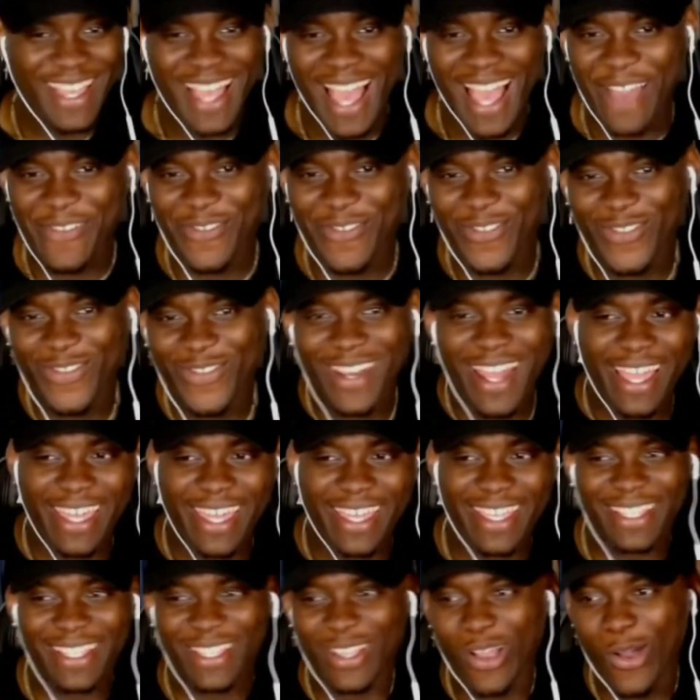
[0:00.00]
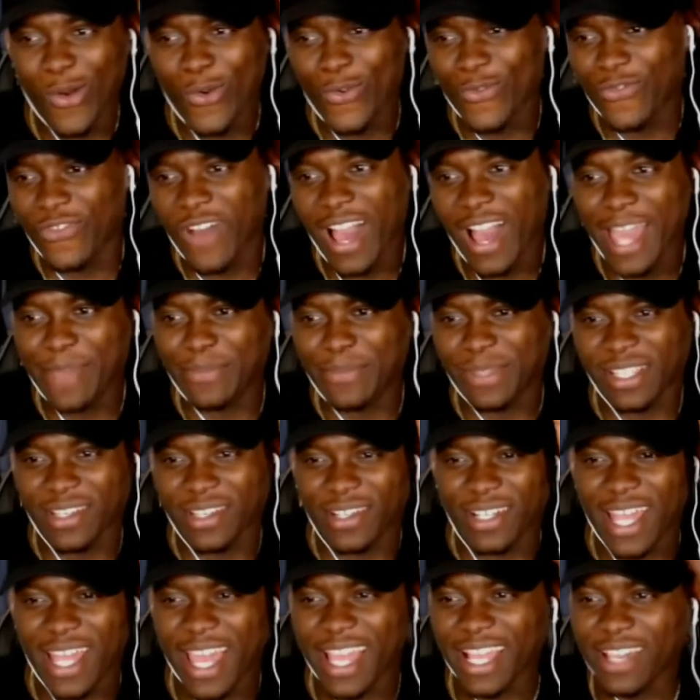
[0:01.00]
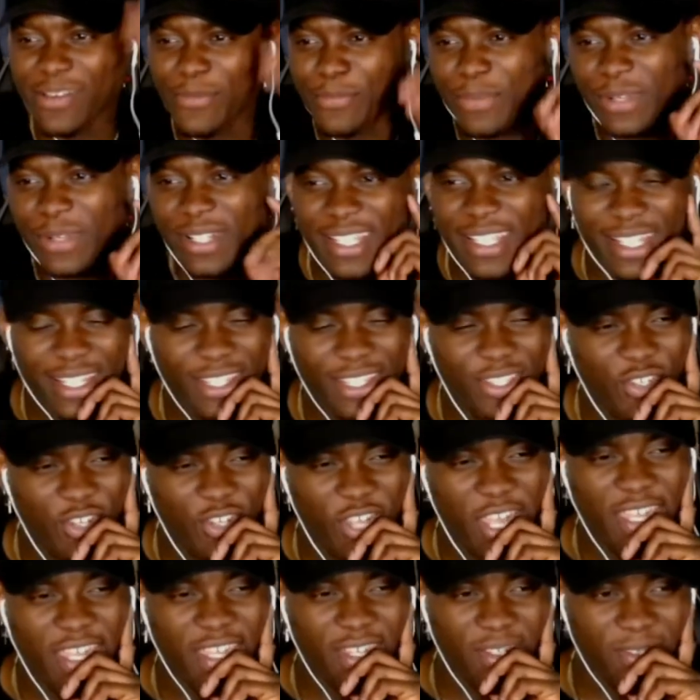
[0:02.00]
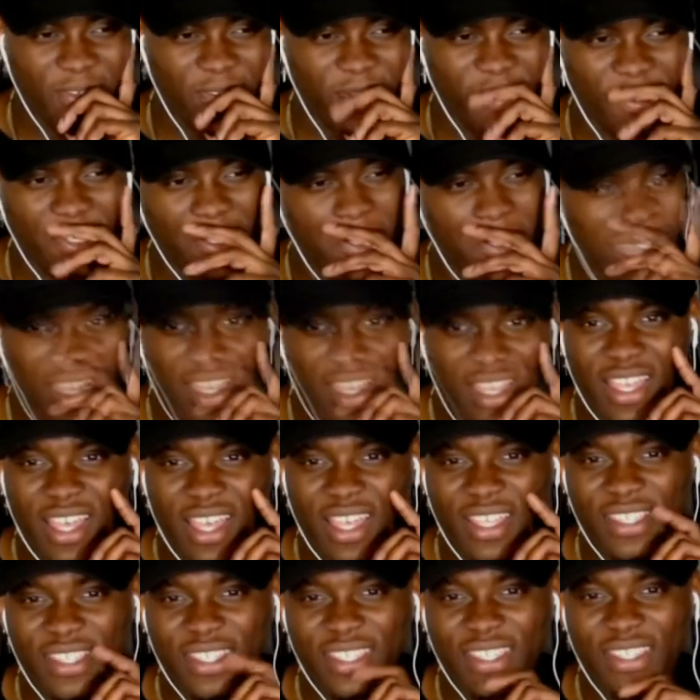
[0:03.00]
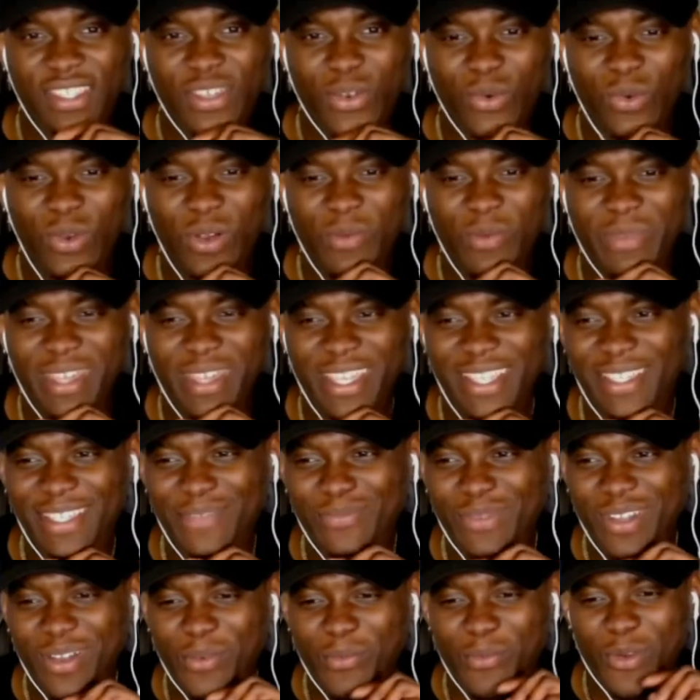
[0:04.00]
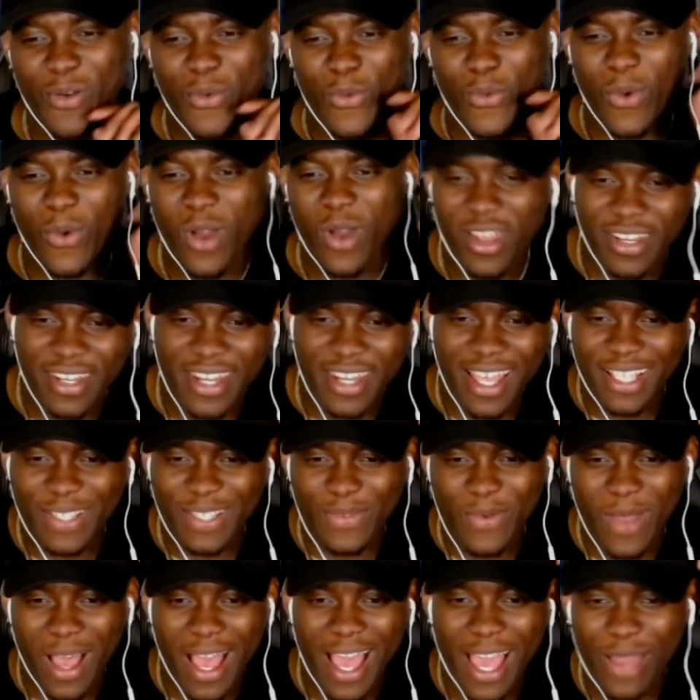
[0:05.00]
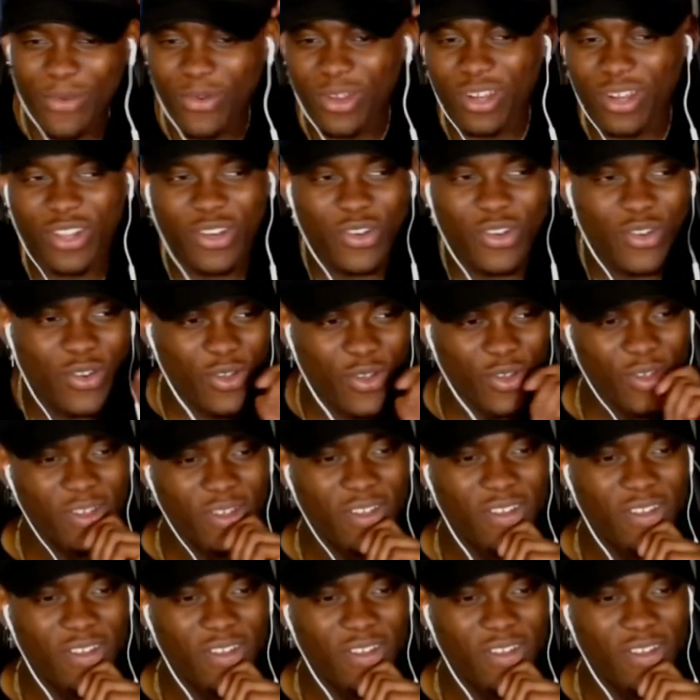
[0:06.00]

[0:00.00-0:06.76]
I feel like his whole vibes could like completely changed. So what makes him number one? That's what I want to know.